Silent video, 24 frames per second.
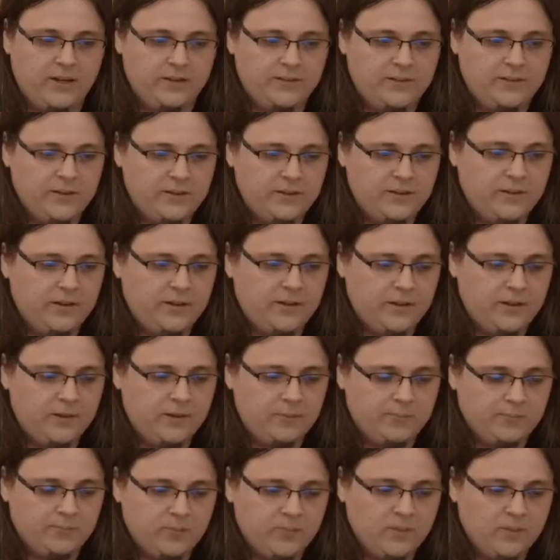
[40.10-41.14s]
did a
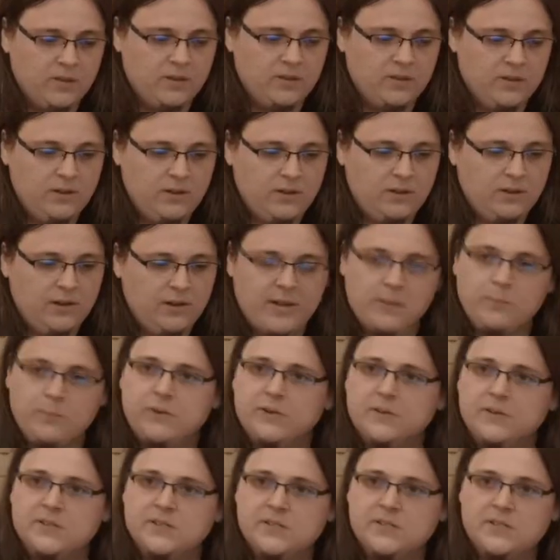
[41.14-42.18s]
LAN
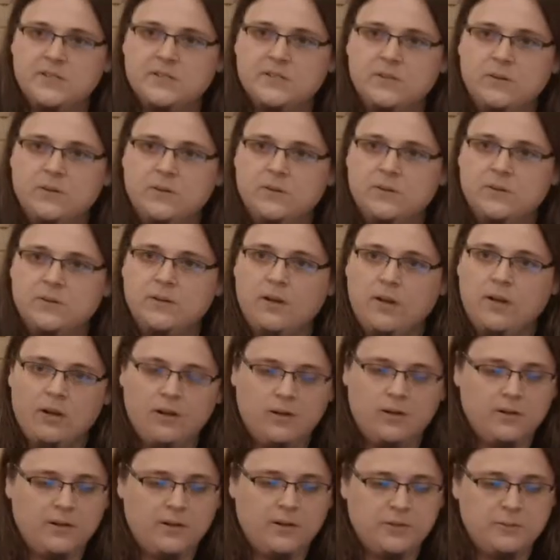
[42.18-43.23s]
party series called
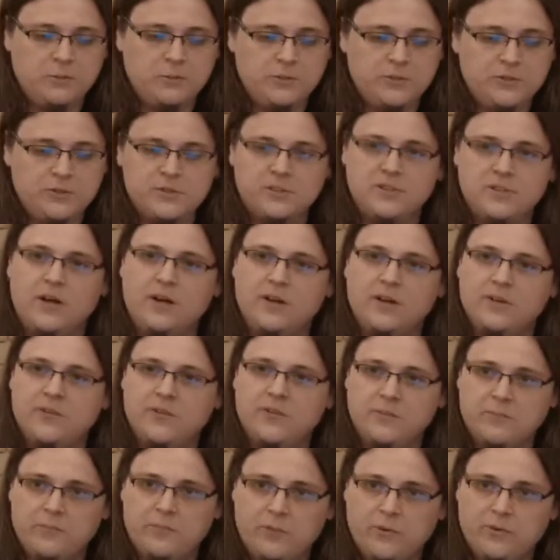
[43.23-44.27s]
Lakatlan, which is a
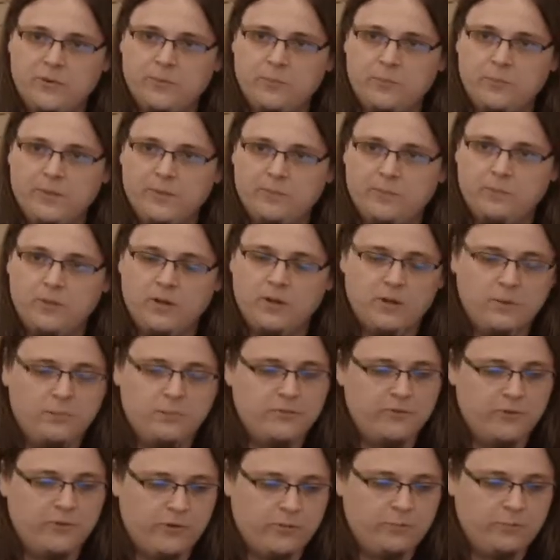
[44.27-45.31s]
Hungarian word, uh,
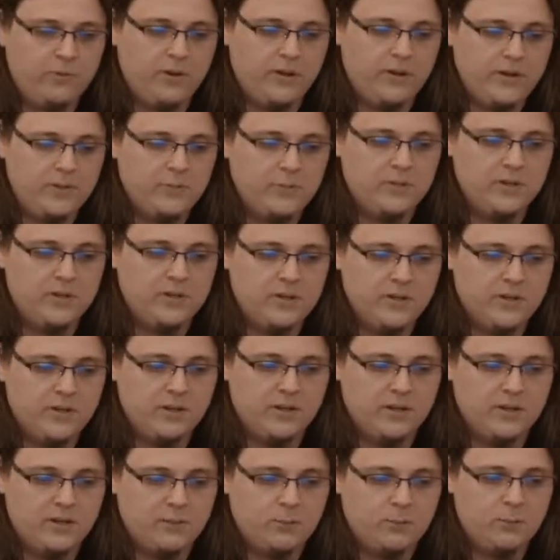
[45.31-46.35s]
word play, meaning
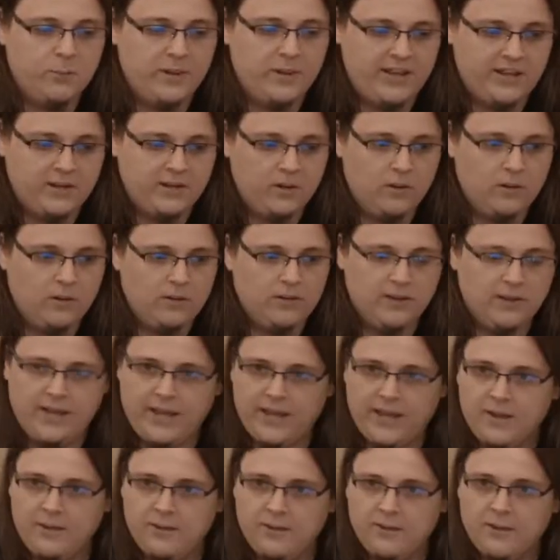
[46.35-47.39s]
padlock
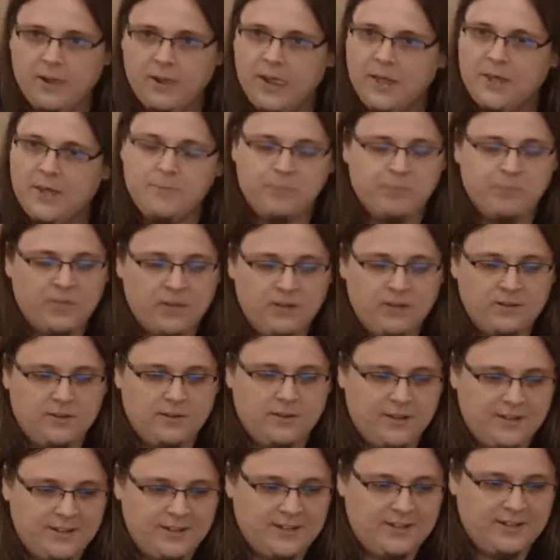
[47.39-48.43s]
LAN.
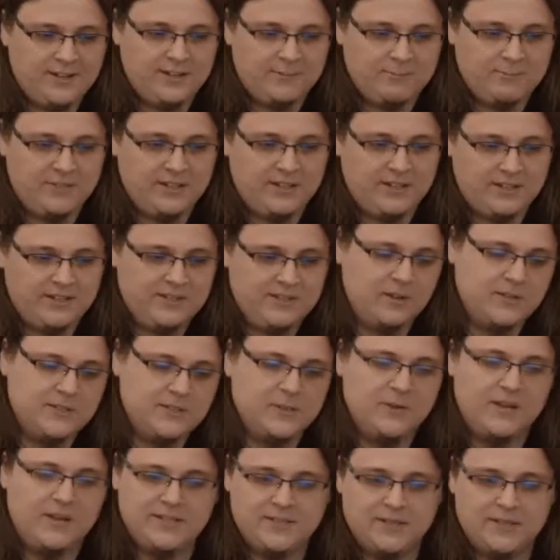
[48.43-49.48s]
Um, it also
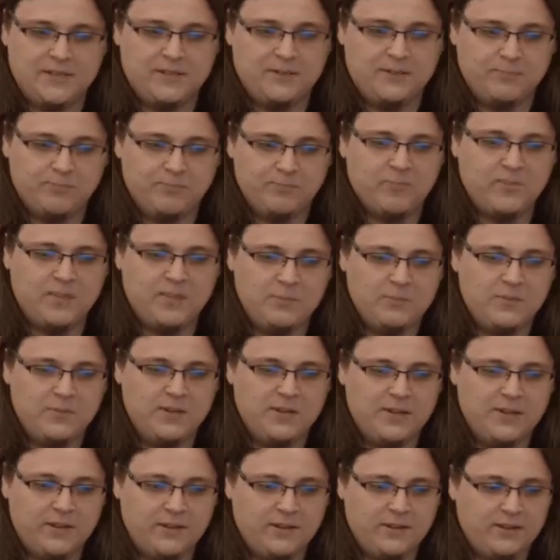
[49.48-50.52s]
has a
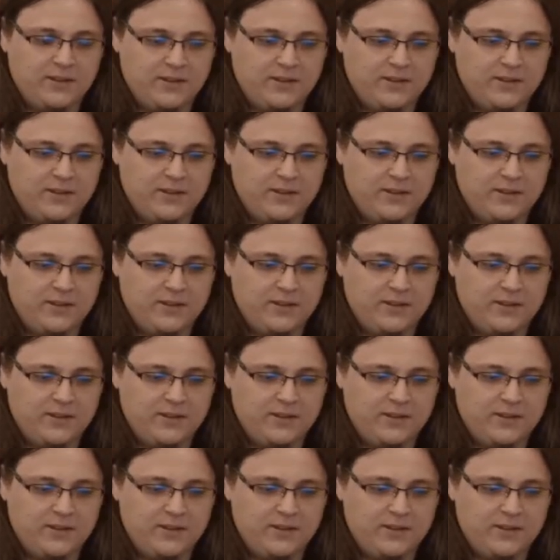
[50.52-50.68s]
meaning